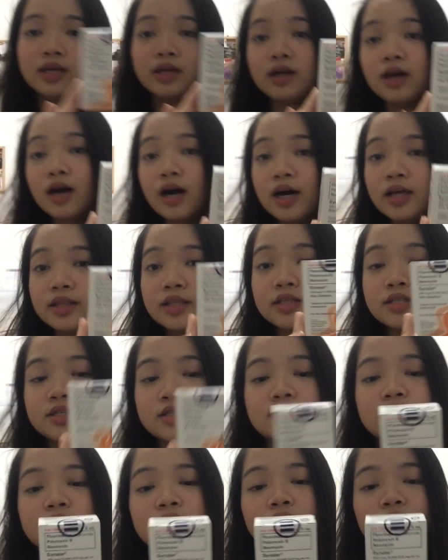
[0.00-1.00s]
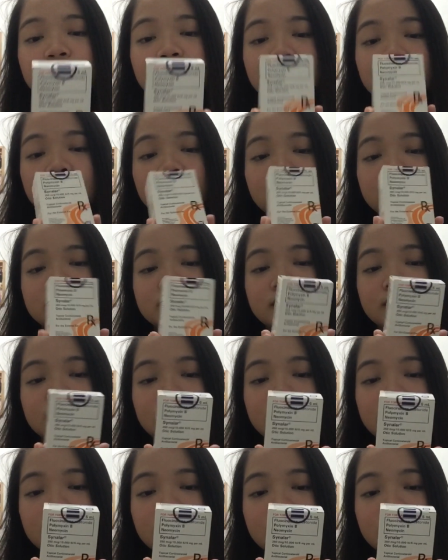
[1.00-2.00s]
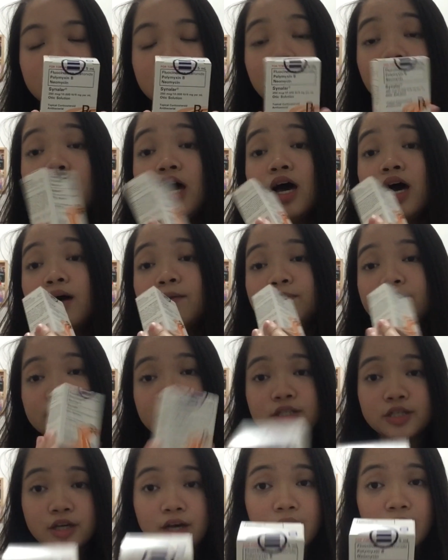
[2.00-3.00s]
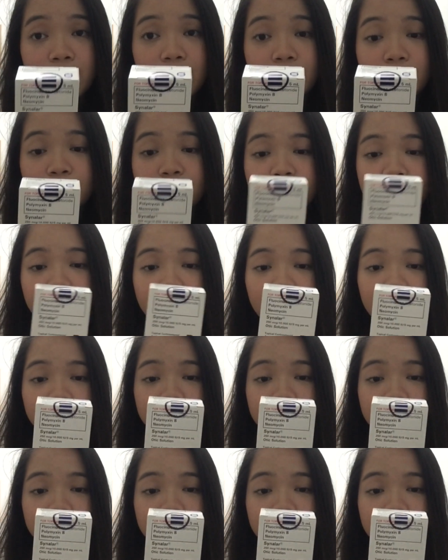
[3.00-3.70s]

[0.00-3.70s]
This is the eardrops that he prescribed.